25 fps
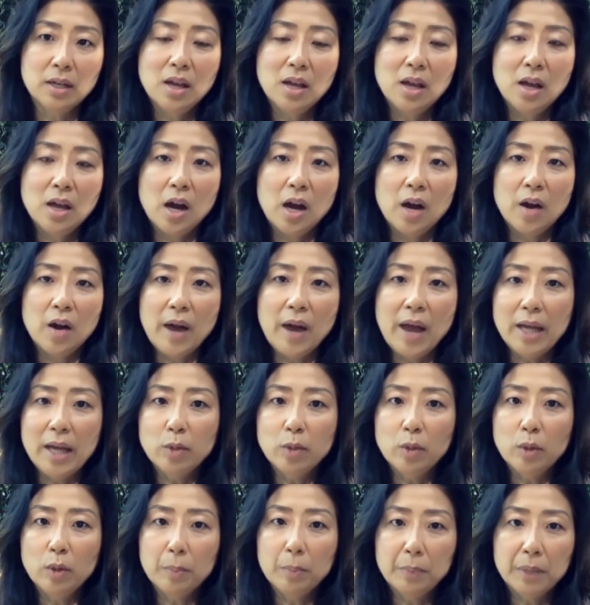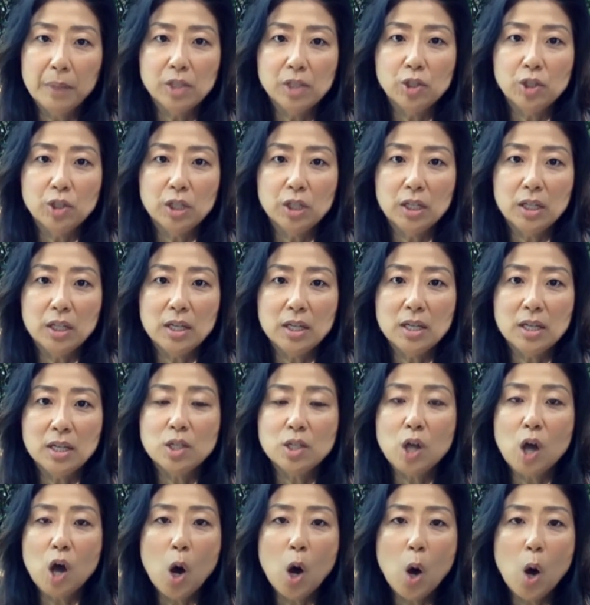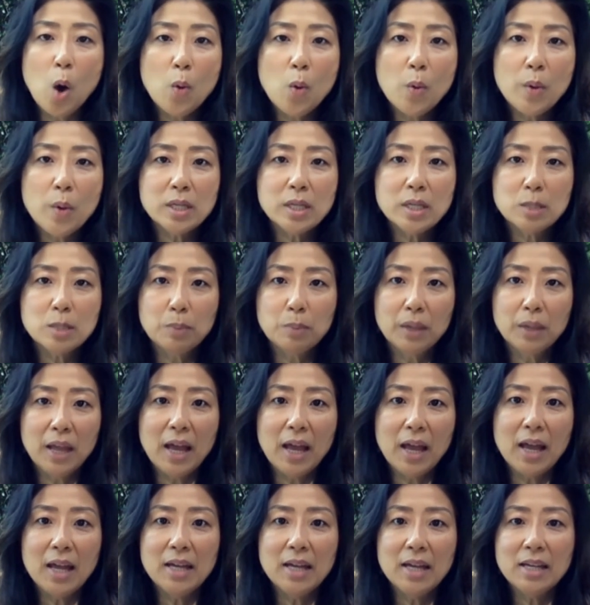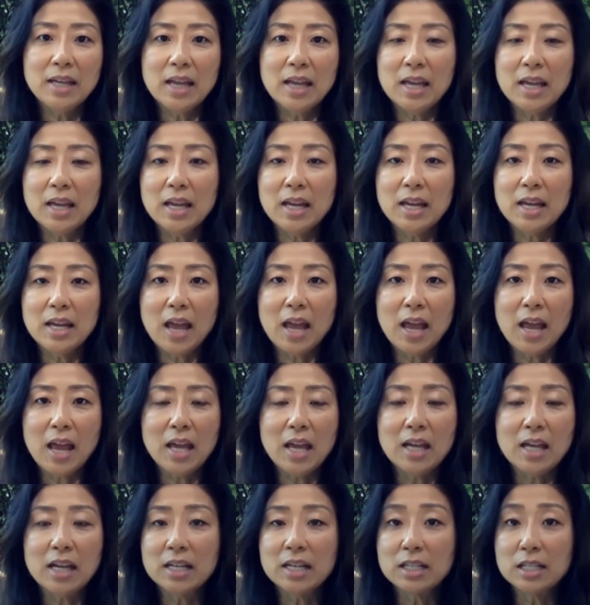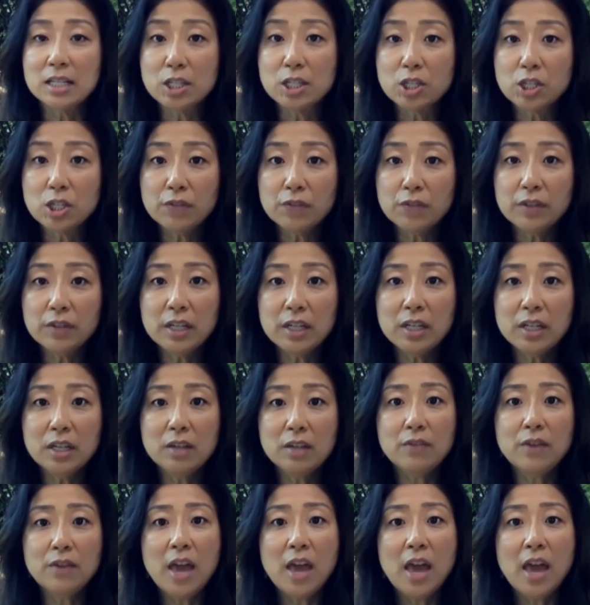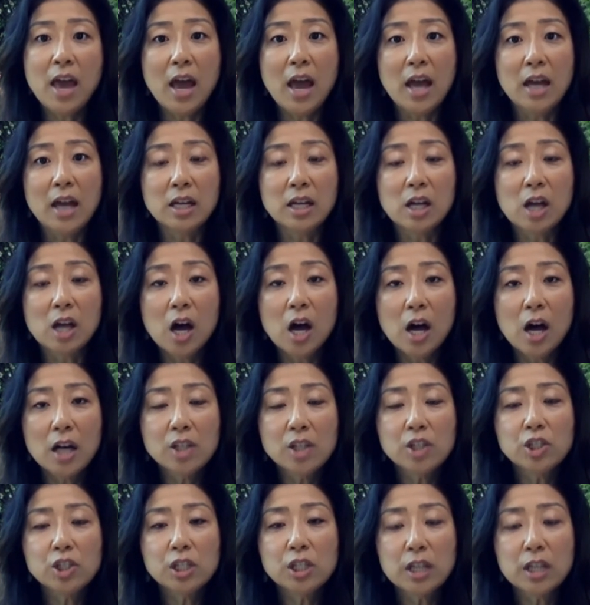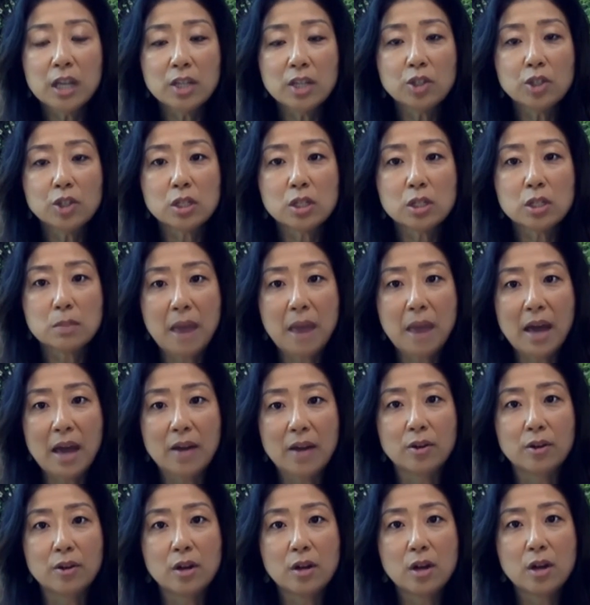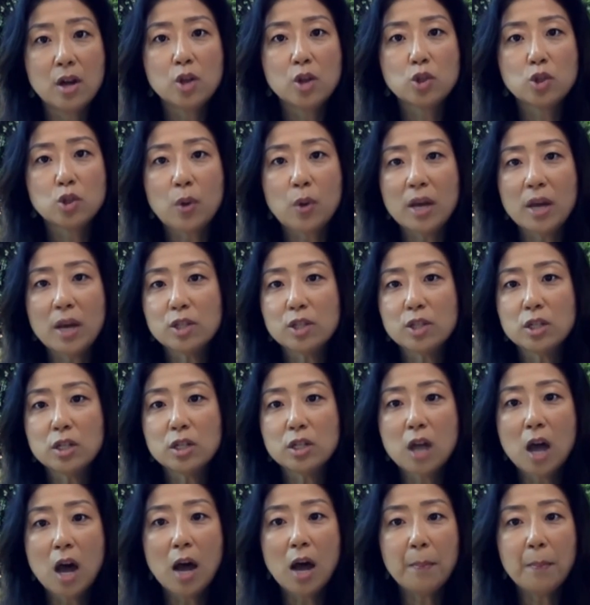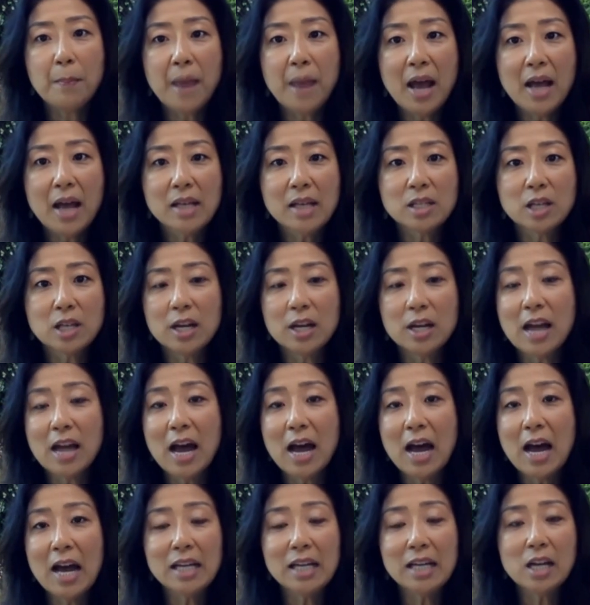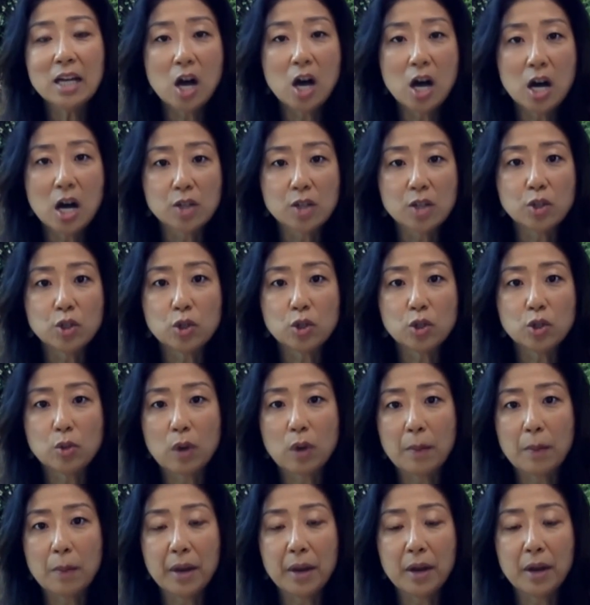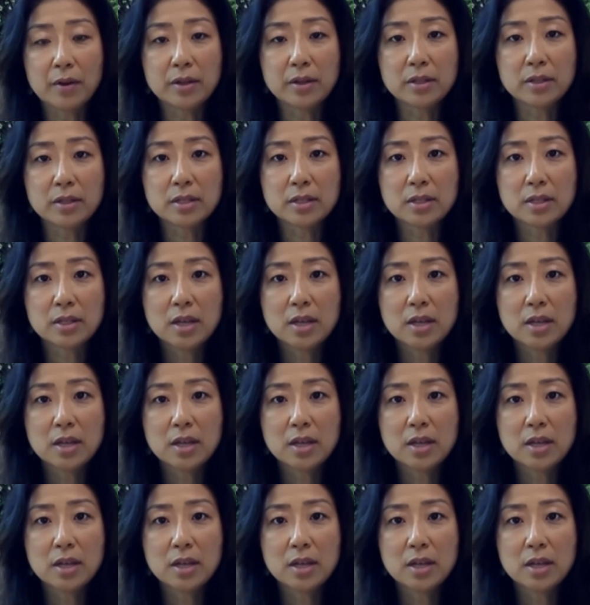Our annual budget is always planned in a conservative and conscientious manner so as to not pass on high costs to our parents.